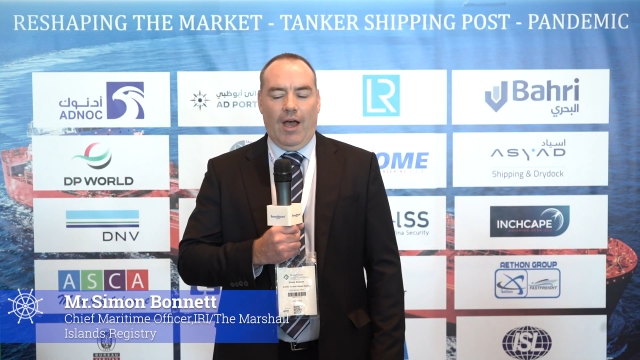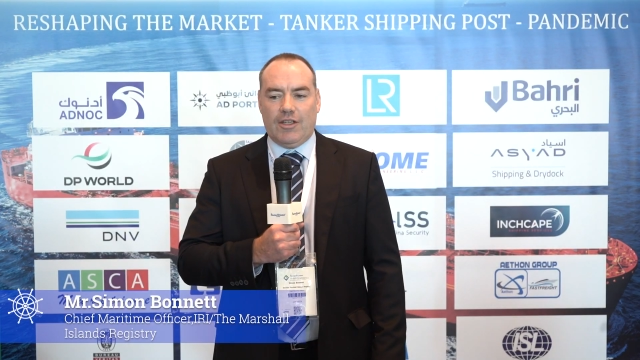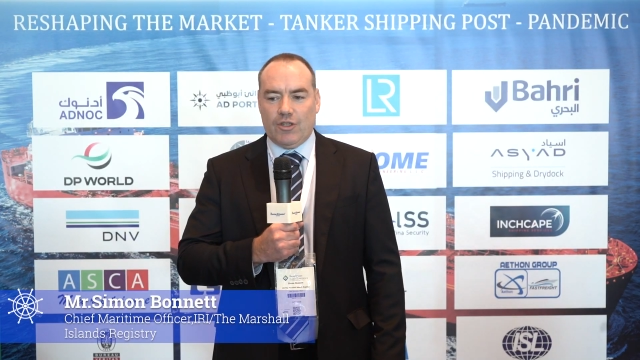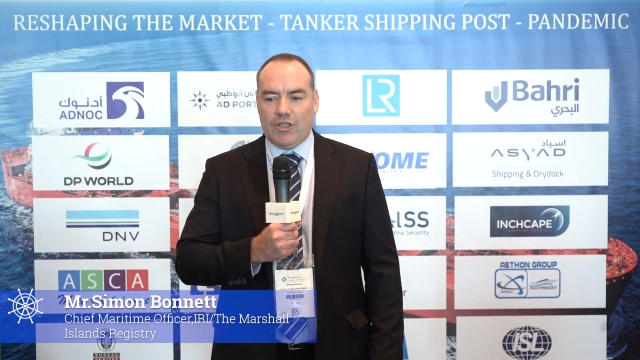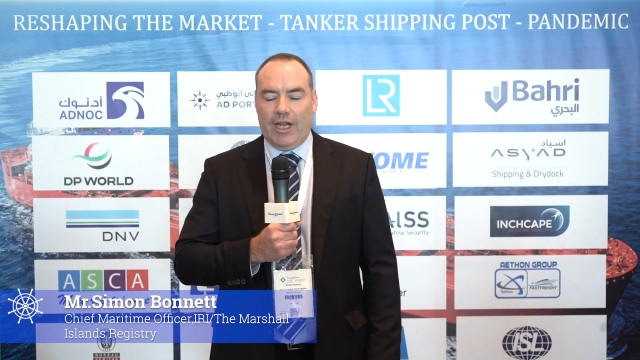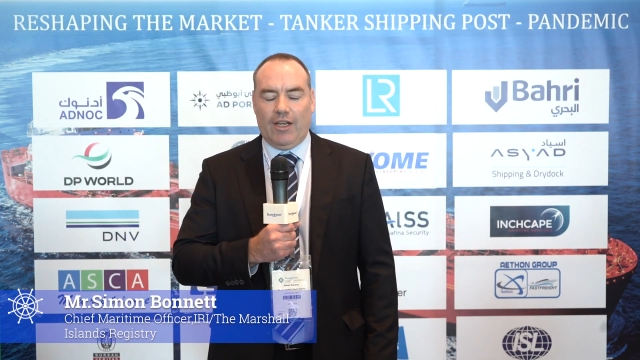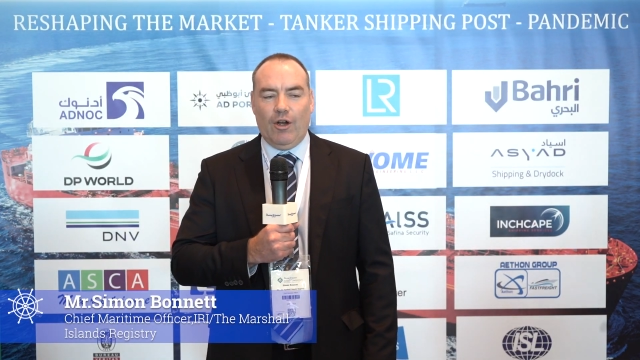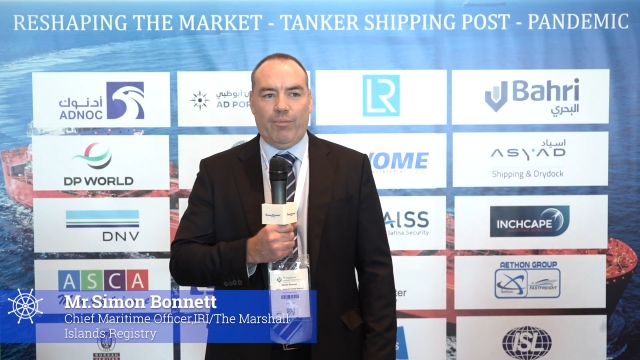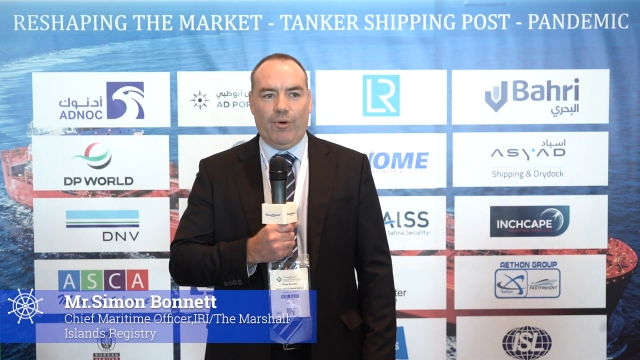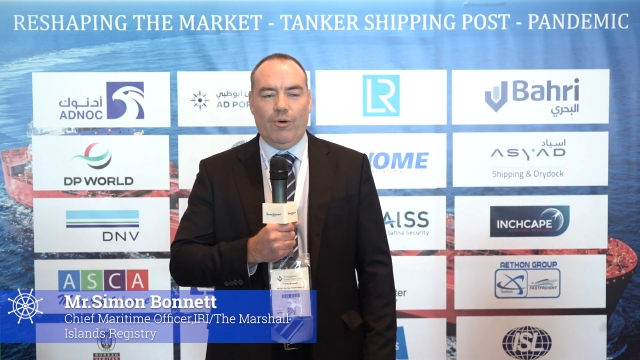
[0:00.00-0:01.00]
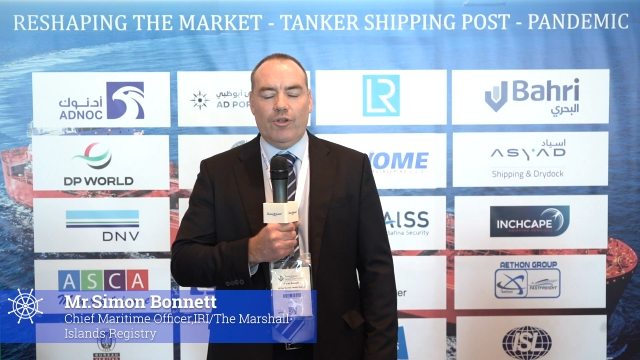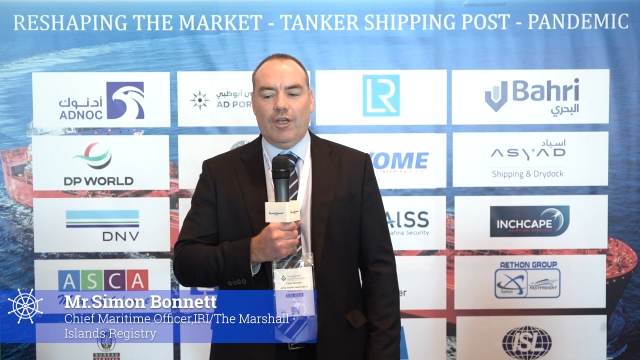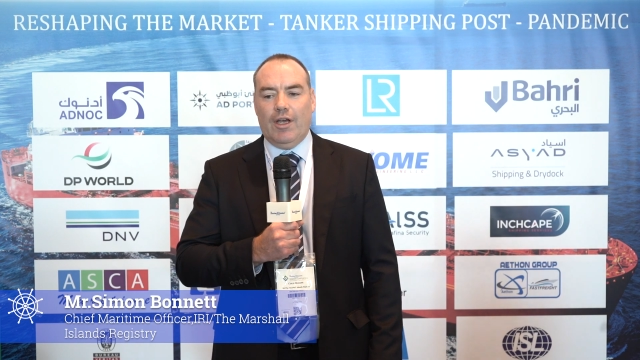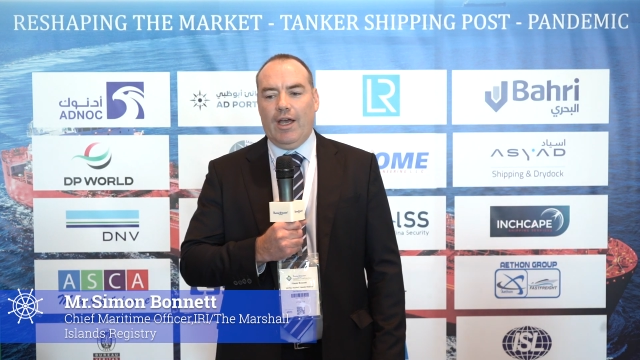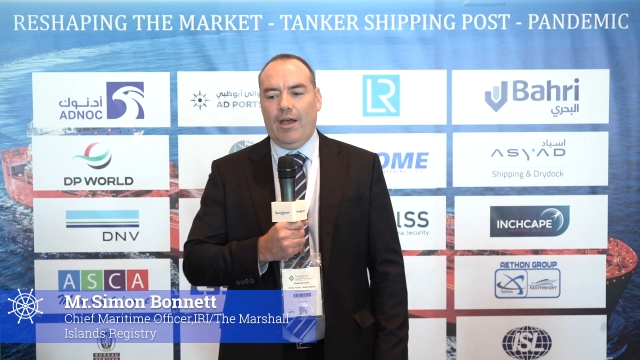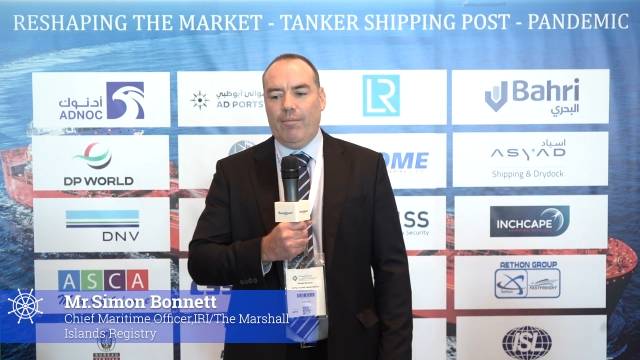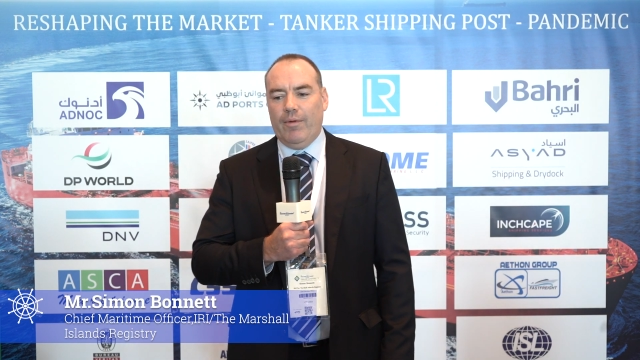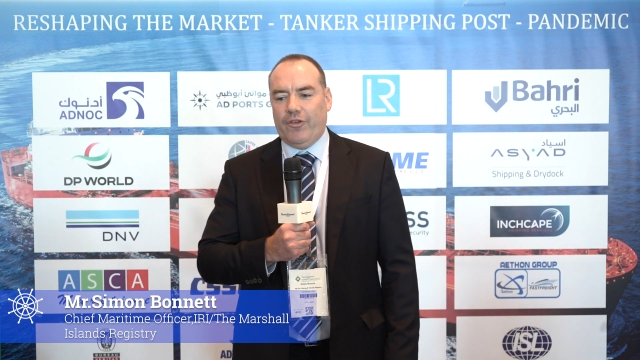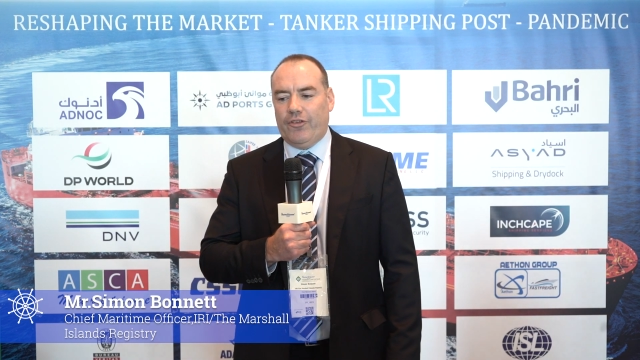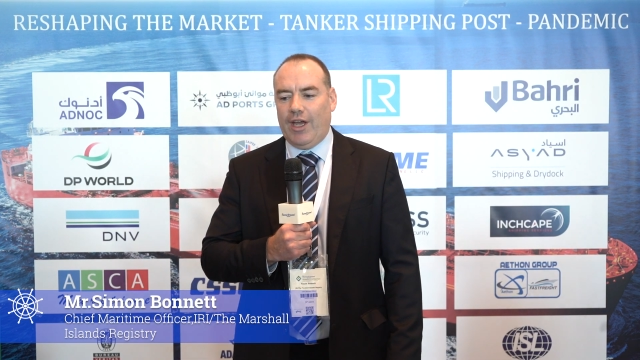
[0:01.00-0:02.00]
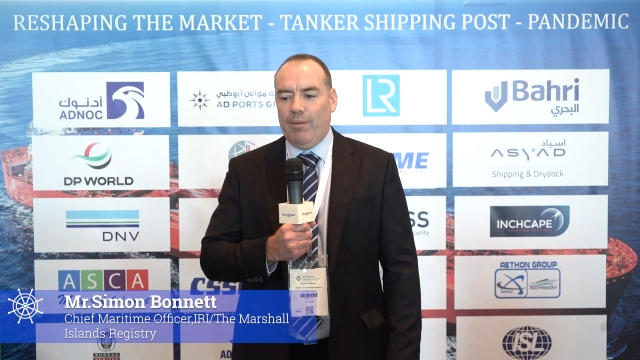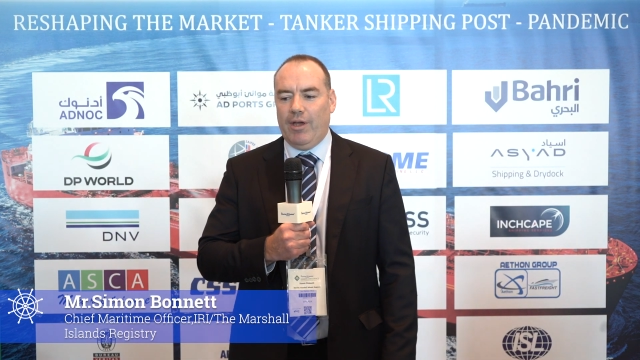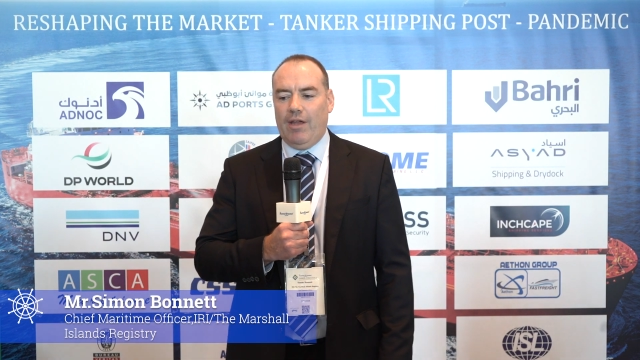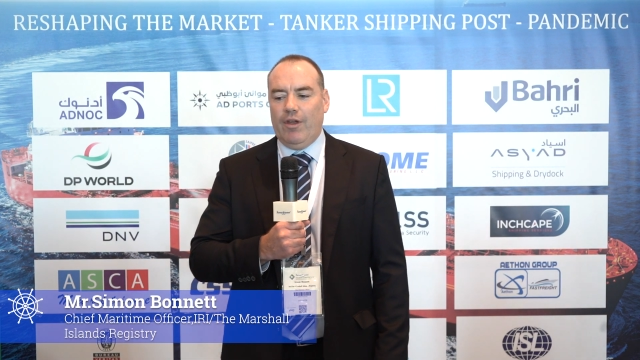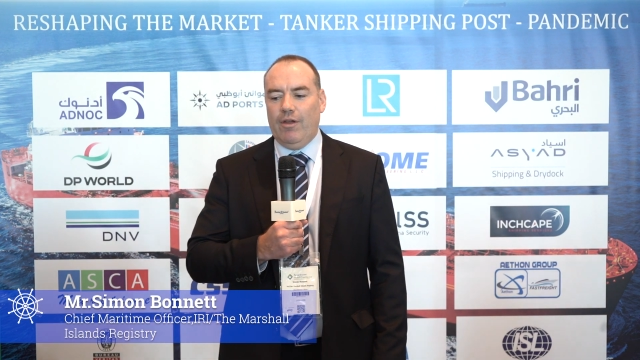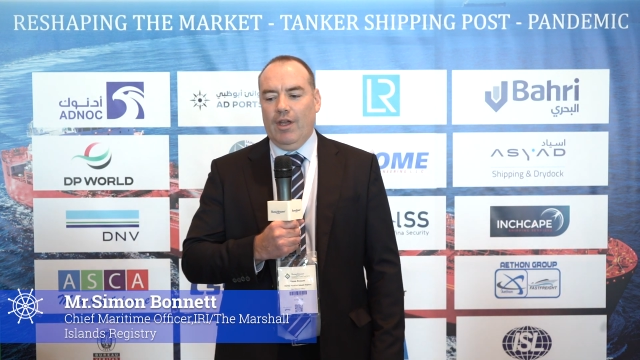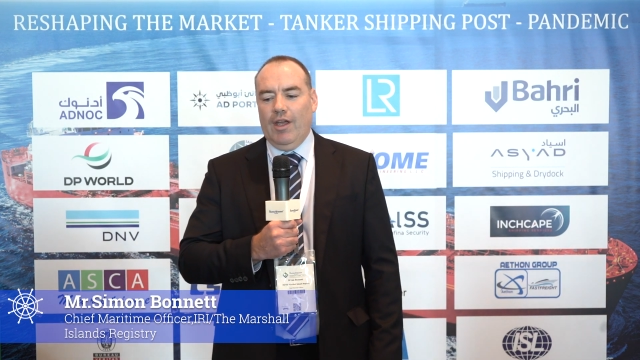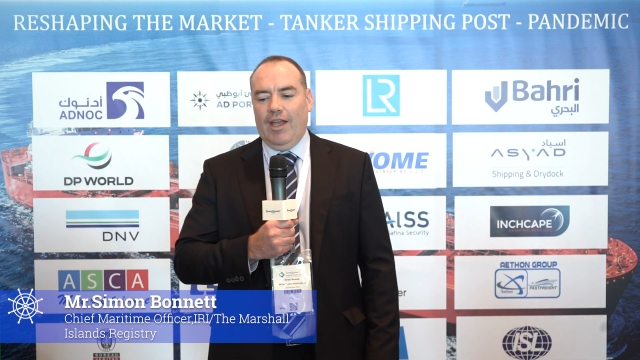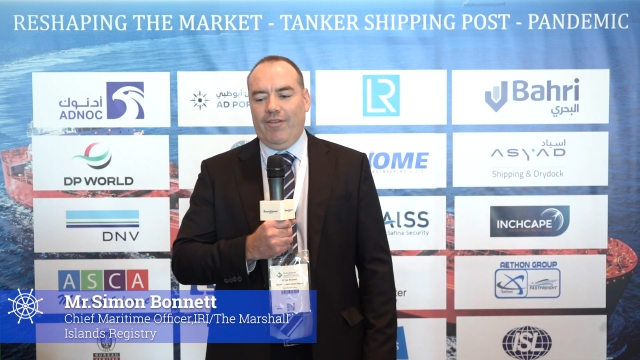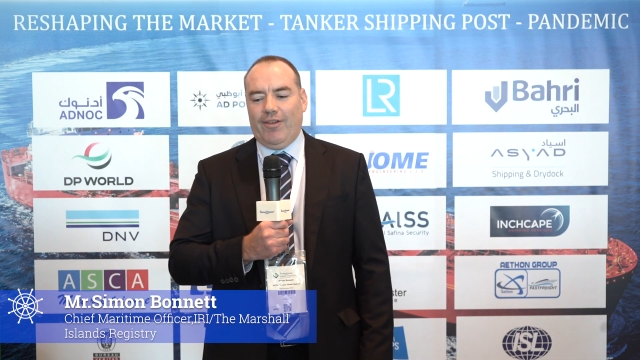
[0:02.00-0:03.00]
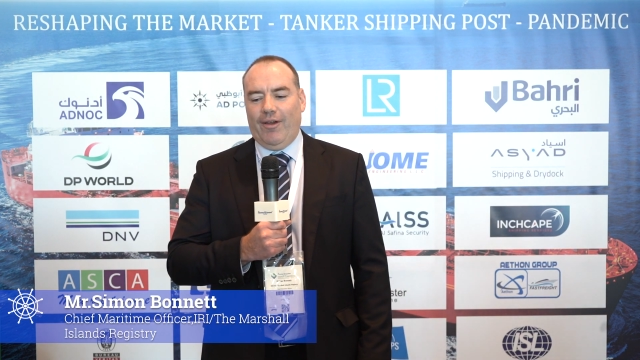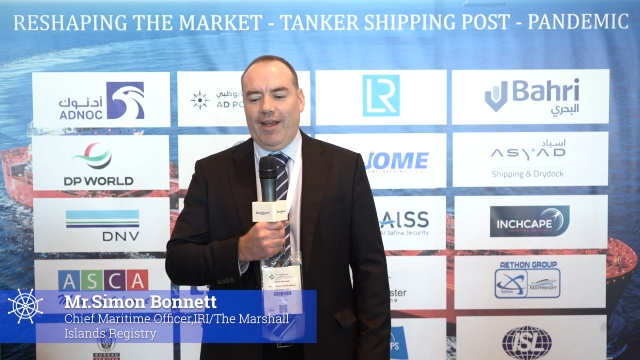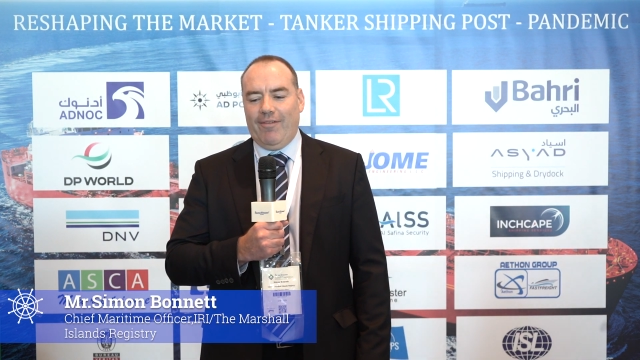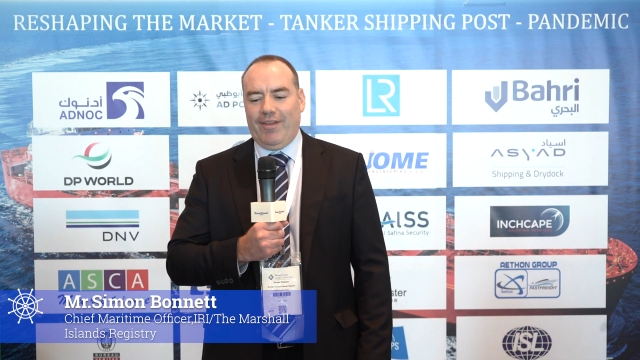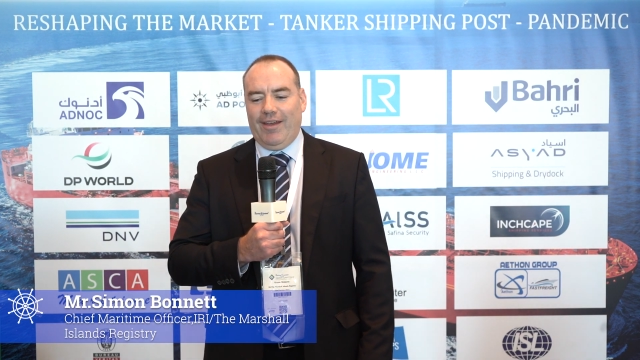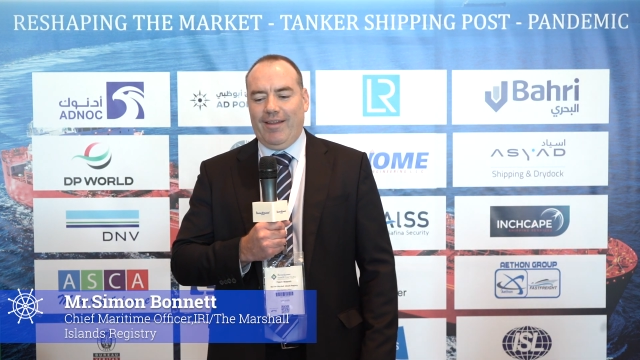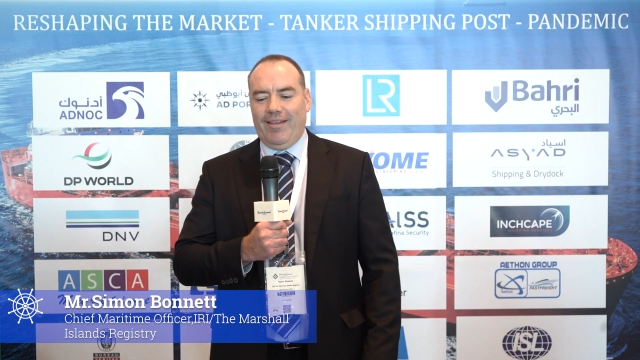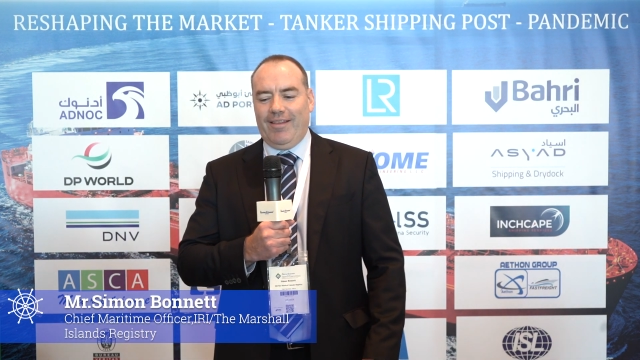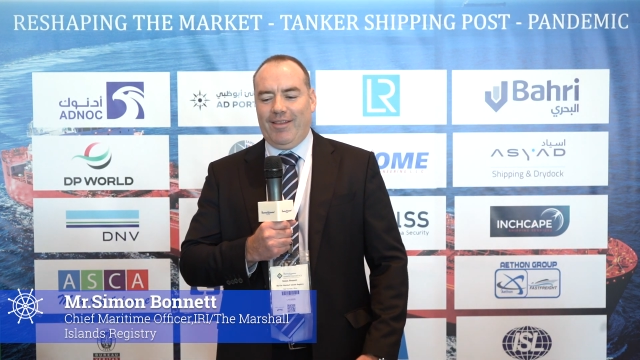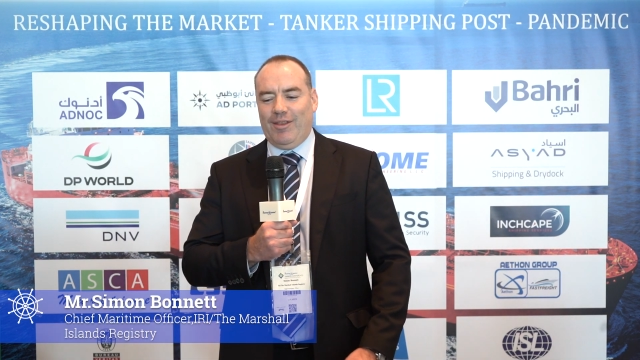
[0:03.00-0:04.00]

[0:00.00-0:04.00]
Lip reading: I do take it on board, as I say, but if you don't have the